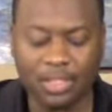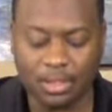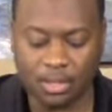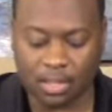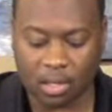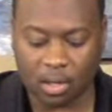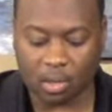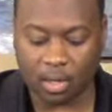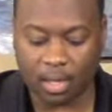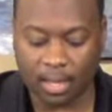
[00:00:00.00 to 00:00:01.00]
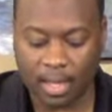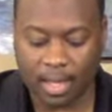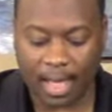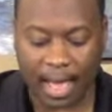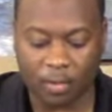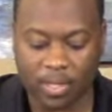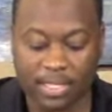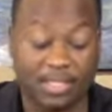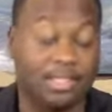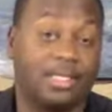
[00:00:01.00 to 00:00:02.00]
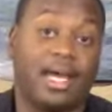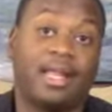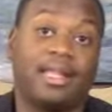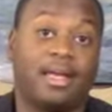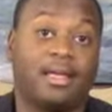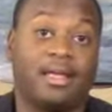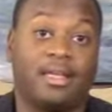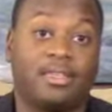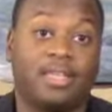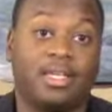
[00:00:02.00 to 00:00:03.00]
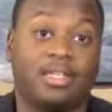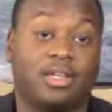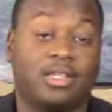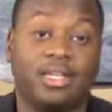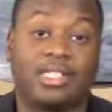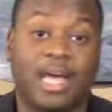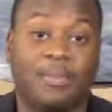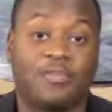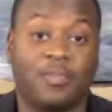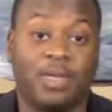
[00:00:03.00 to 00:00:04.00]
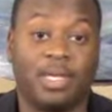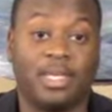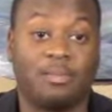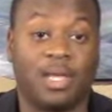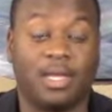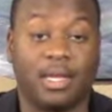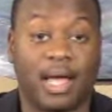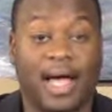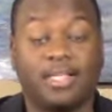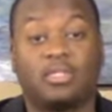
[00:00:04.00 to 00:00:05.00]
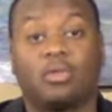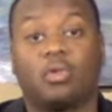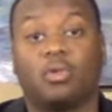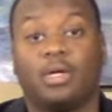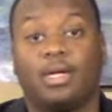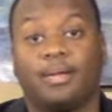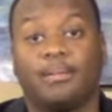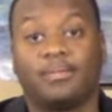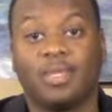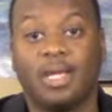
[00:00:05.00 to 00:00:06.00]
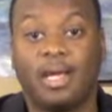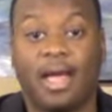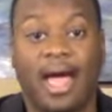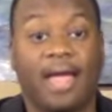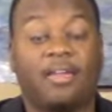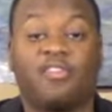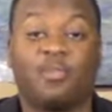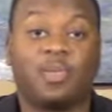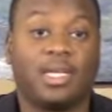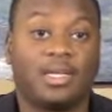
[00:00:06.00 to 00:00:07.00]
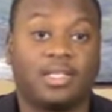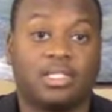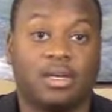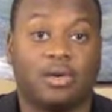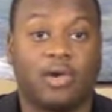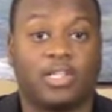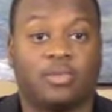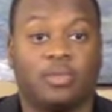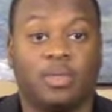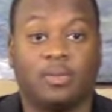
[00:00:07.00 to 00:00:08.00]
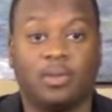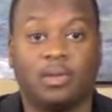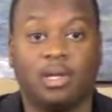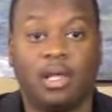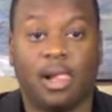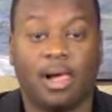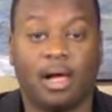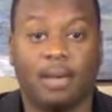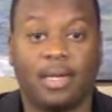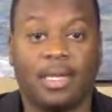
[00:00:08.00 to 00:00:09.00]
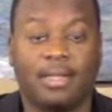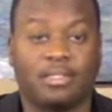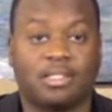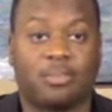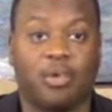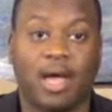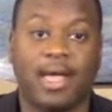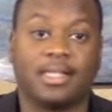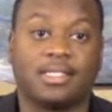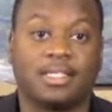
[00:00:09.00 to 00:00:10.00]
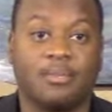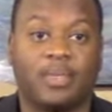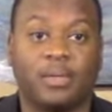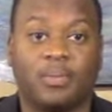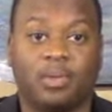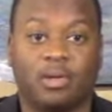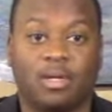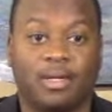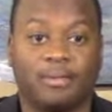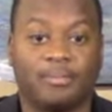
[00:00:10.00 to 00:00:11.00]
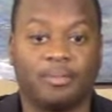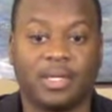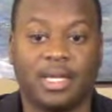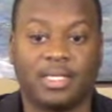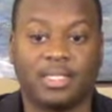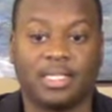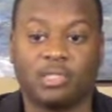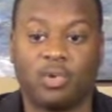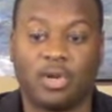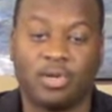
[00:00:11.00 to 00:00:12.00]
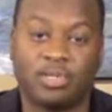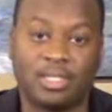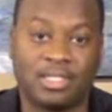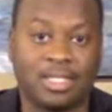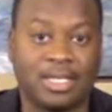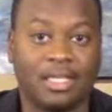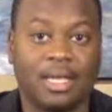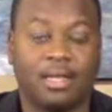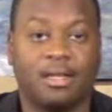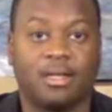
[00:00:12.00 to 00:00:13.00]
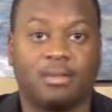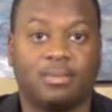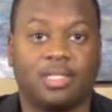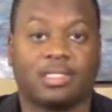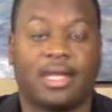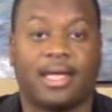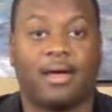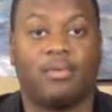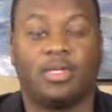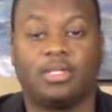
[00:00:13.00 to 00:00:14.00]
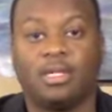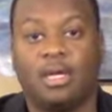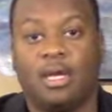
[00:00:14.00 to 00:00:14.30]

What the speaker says: So I really got a lot of good things happen for me in high school. I even began to share Christ with people. And it surprised some people because they just weren't used to seeing that, just like I was.